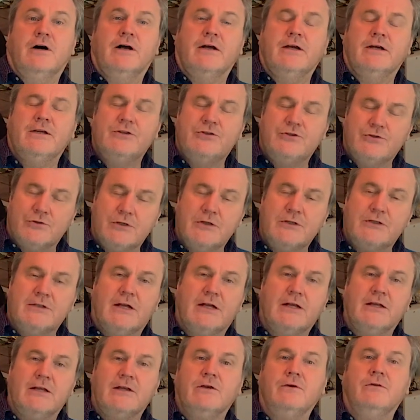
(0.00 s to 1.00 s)
I enjoy
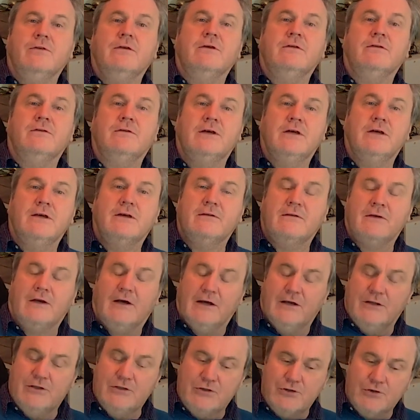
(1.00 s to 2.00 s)
telling you these things.
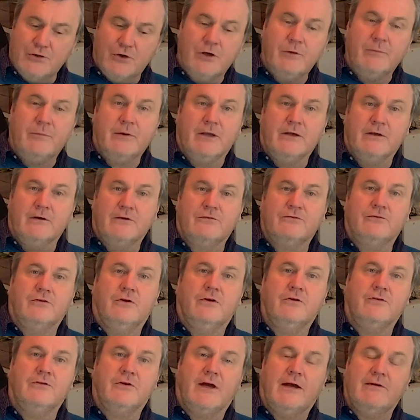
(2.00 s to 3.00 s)
I enjoy being an
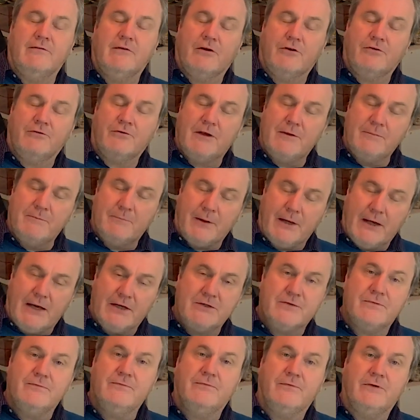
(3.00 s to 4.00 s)
astrologer. I have a great
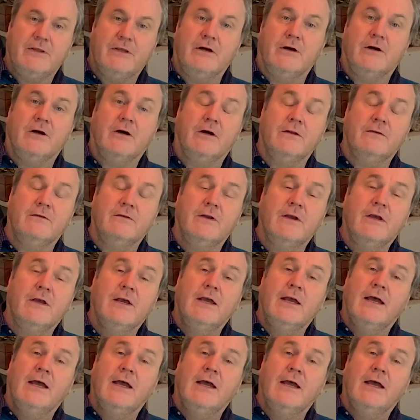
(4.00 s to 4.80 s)
passion for the art.